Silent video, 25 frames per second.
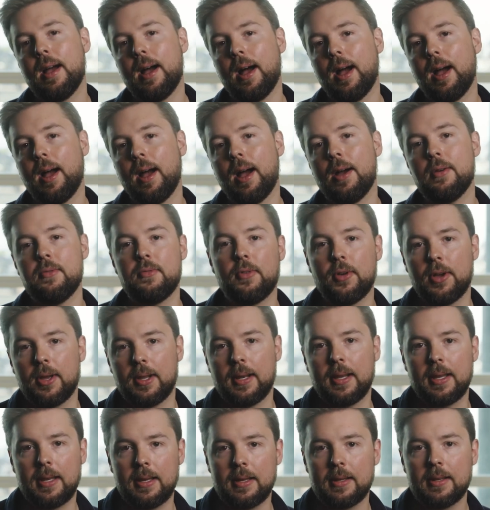uh,
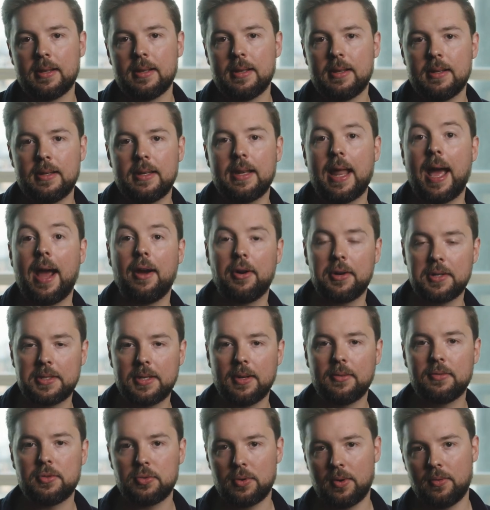overtly
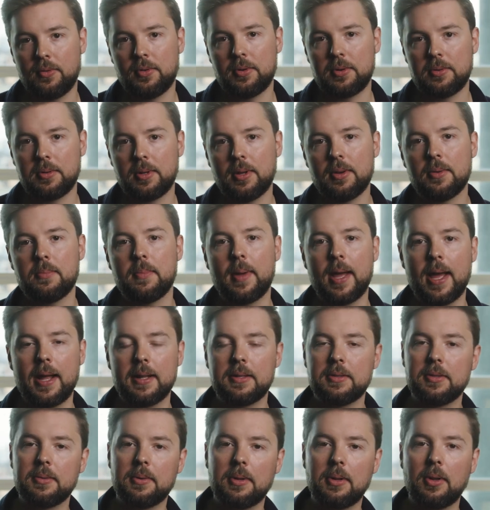narrative driven
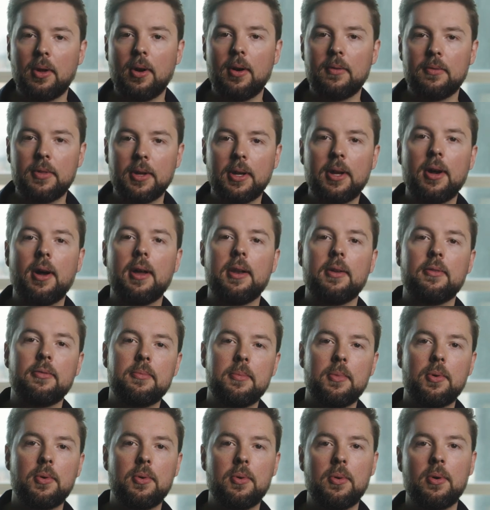compared to a lot of the kind of
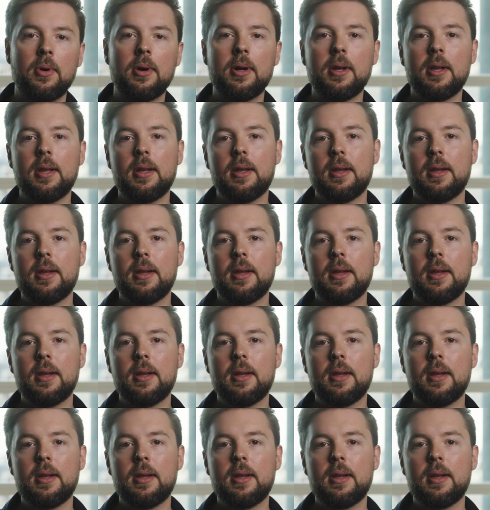more